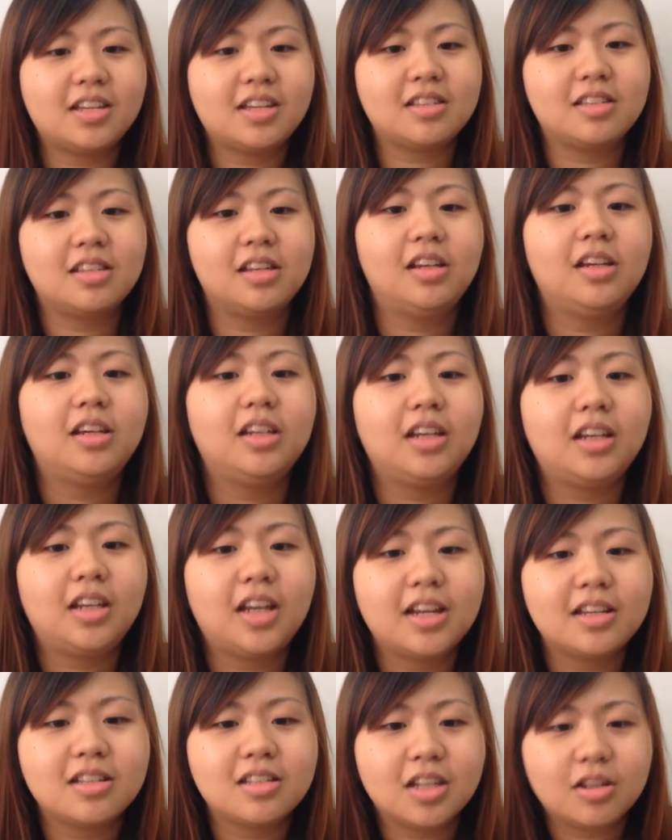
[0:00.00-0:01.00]
as
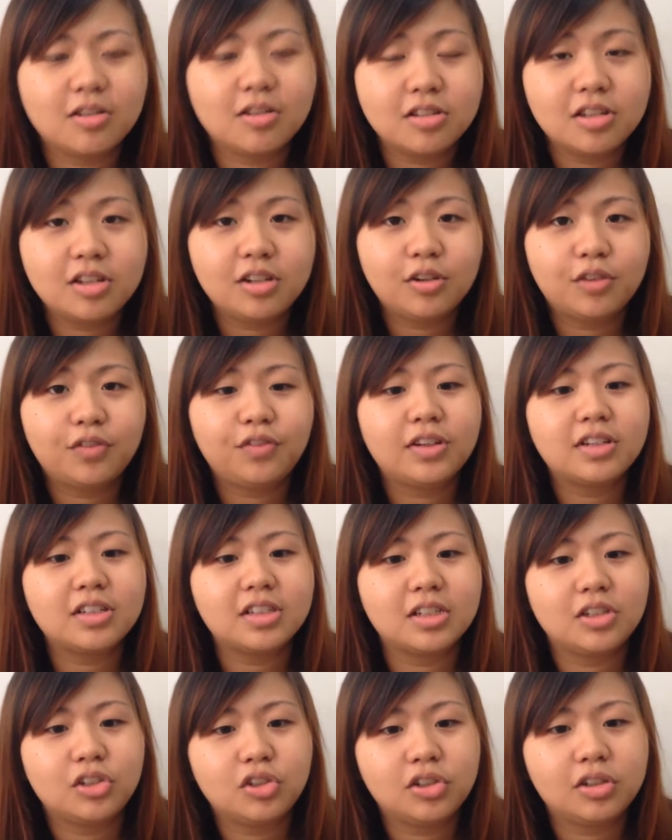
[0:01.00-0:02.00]
it has thousands of
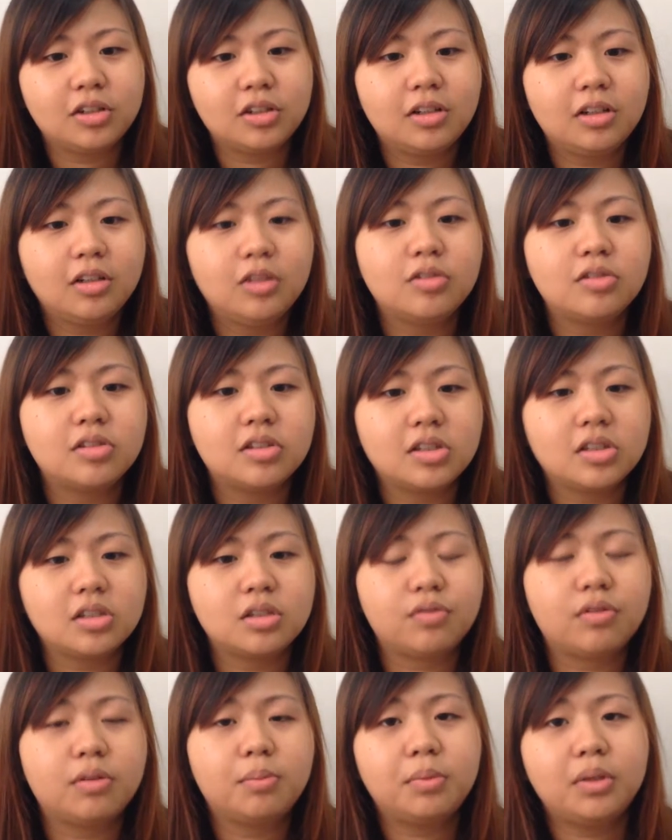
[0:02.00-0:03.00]
essential
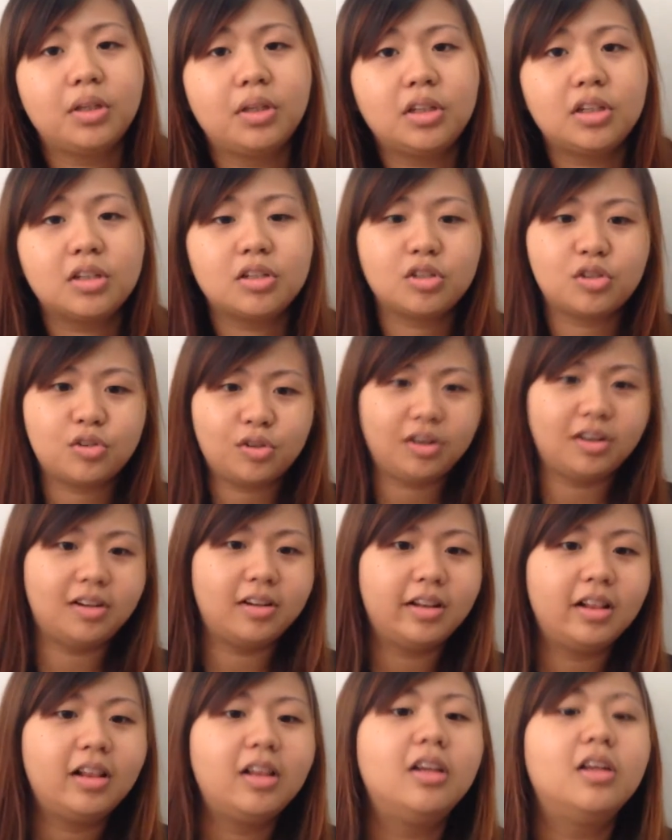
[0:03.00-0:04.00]
uses from
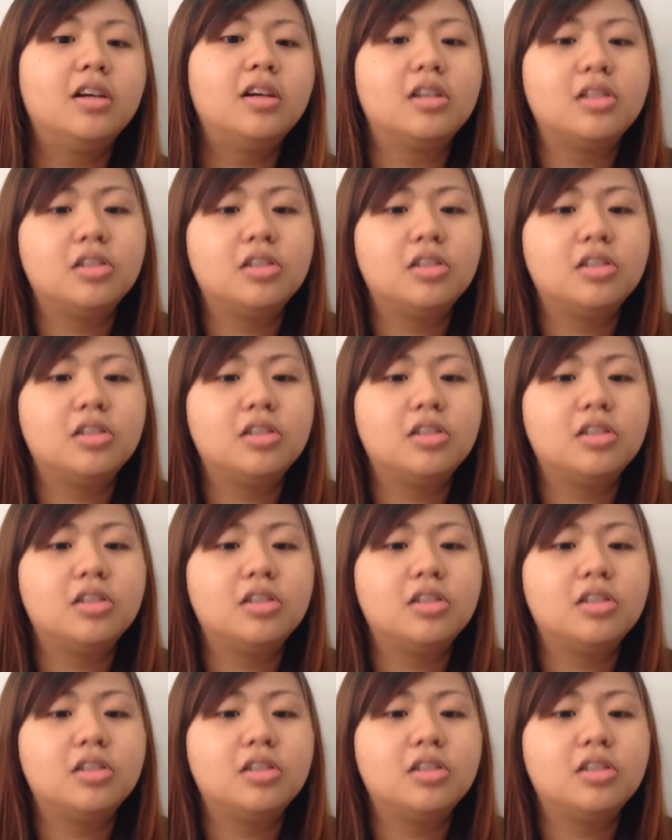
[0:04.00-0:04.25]
industrial,